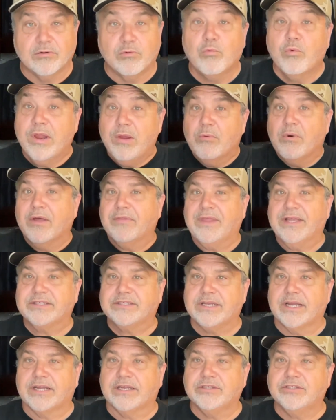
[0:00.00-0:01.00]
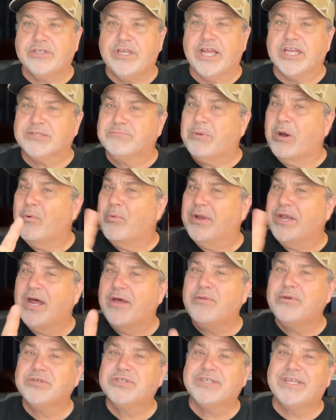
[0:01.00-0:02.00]
We want that second chance. But when
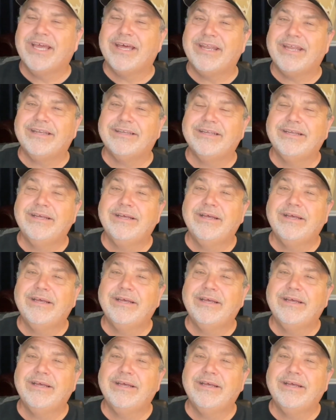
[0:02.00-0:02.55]
others get it,